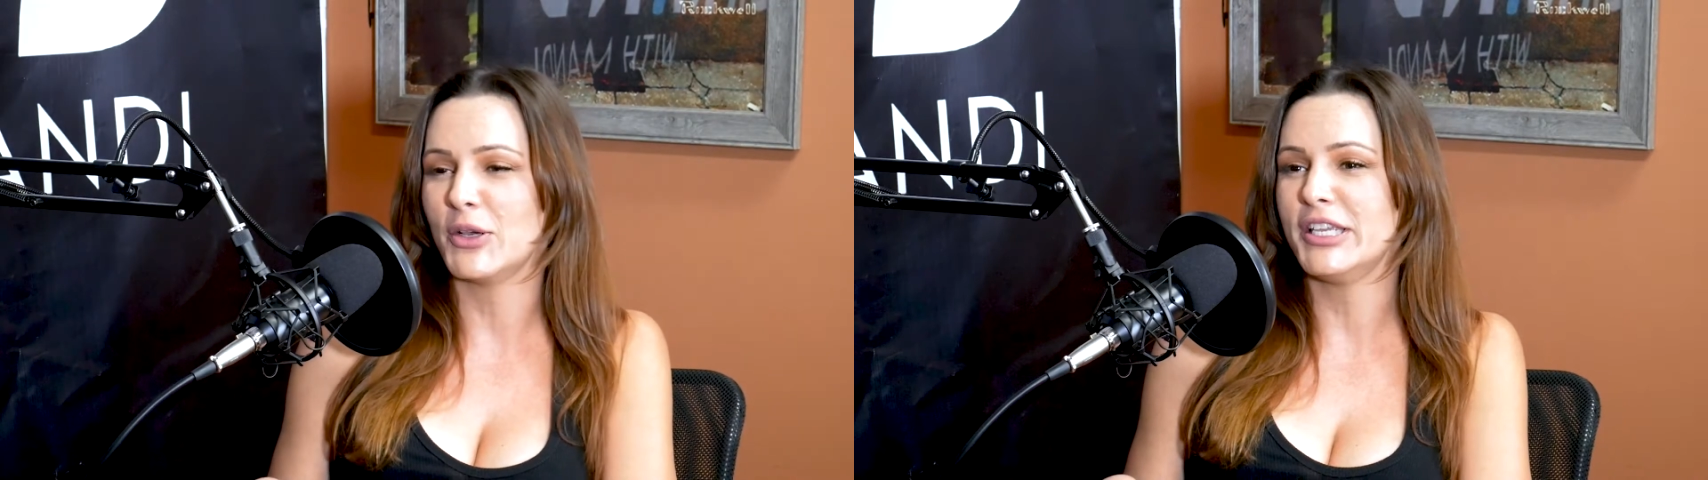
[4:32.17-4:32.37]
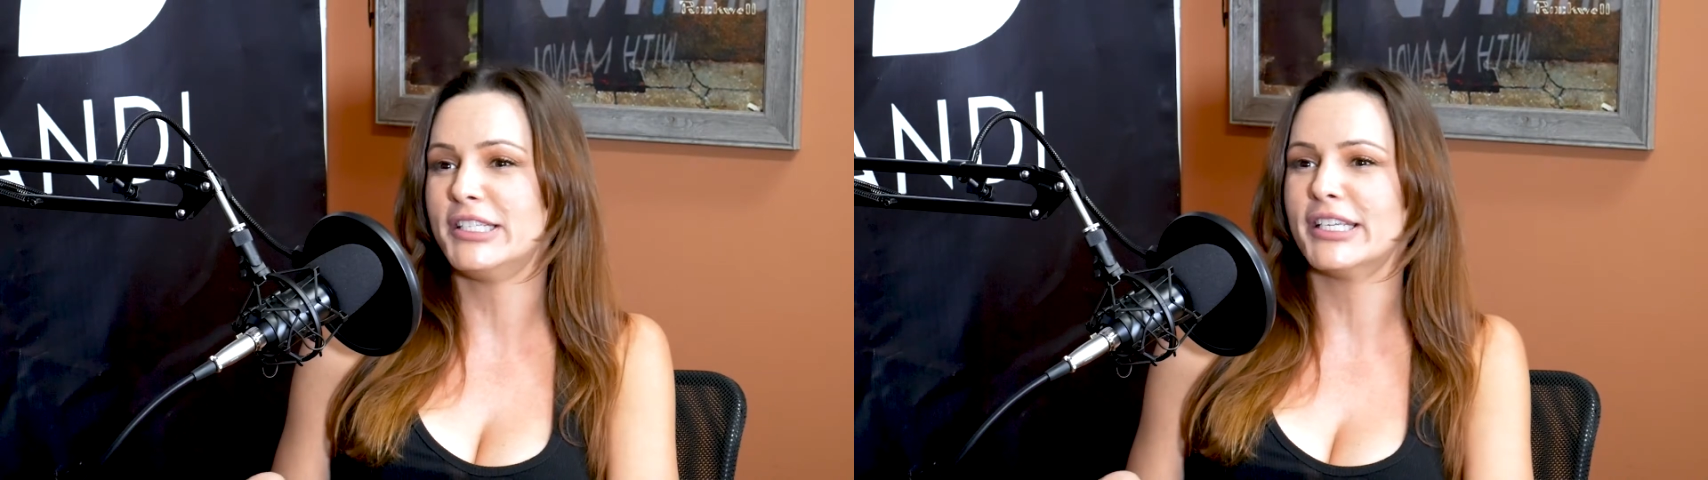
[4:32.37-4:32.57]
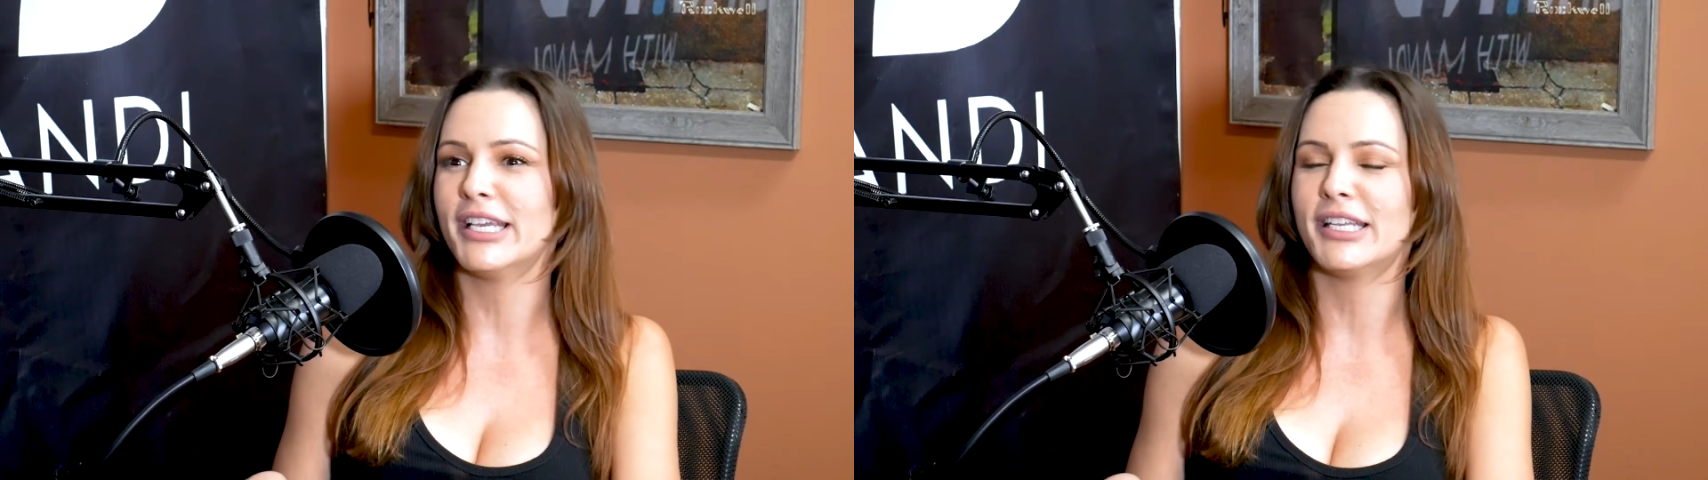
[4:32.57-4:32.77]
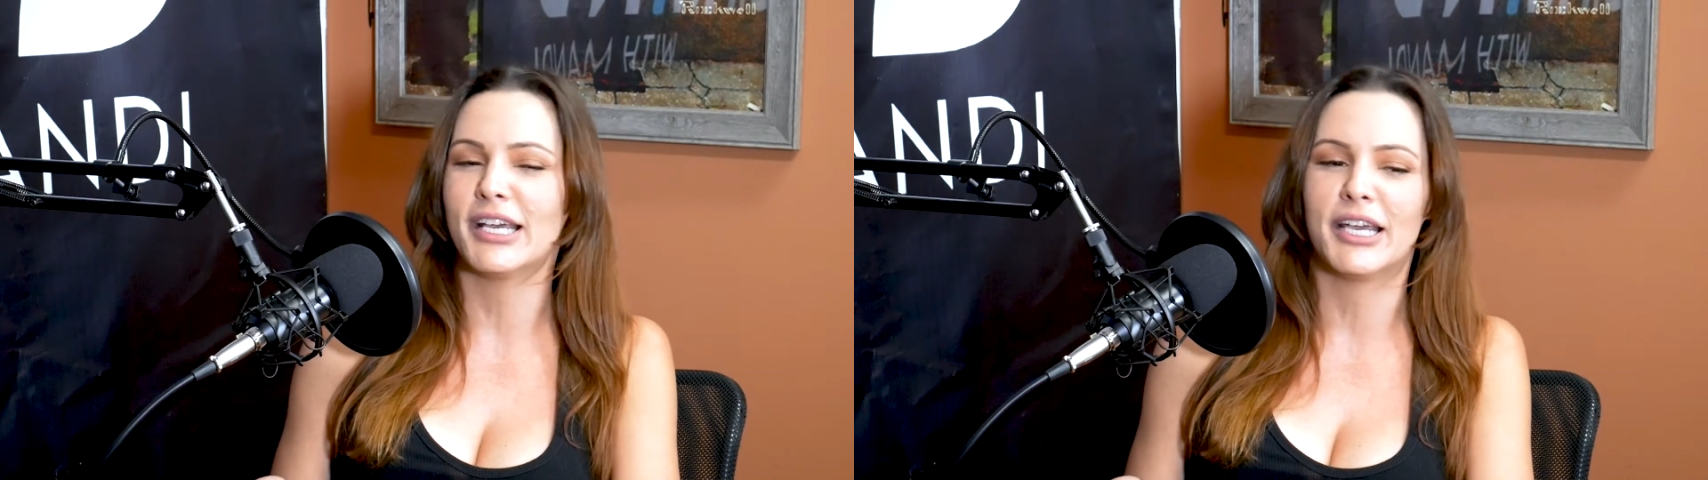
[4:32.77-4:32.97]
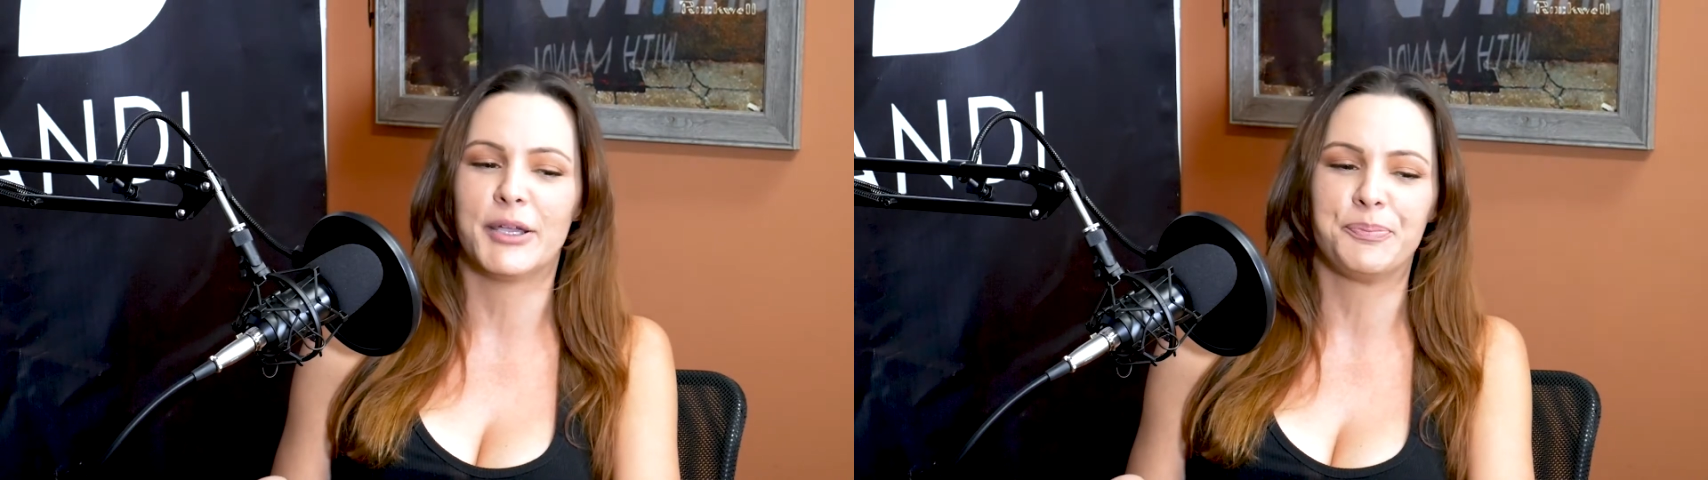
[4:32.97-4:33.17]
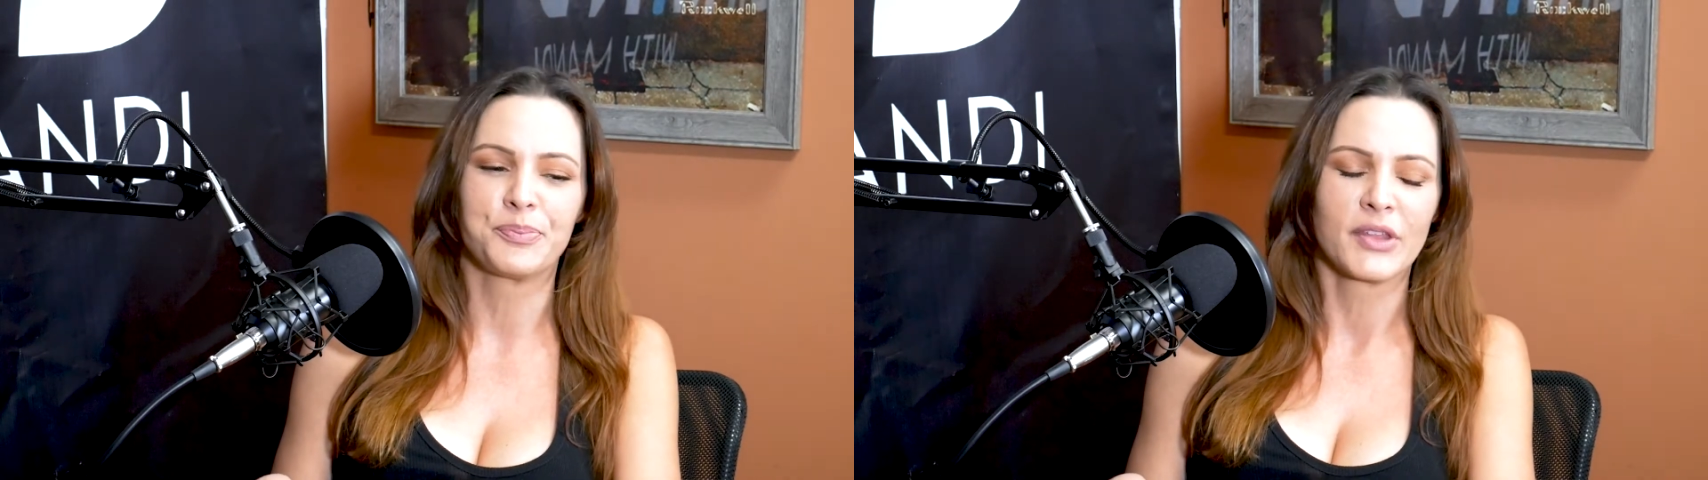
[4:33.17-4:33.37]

He did a